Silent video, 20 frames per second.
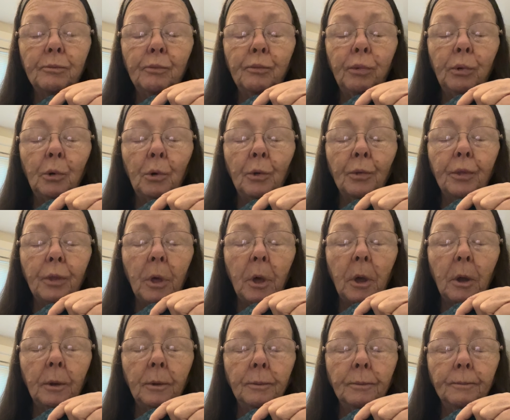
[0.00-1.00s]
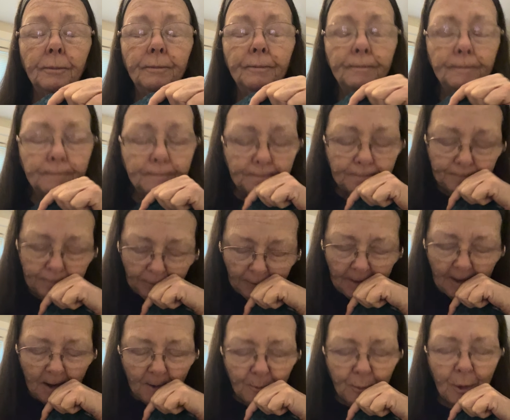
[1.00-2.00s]
pull the
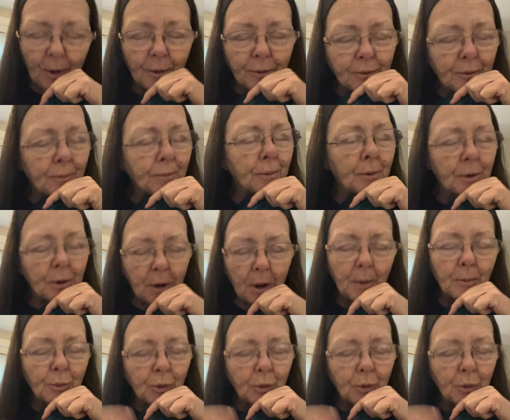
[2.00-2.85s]
pressure foot up,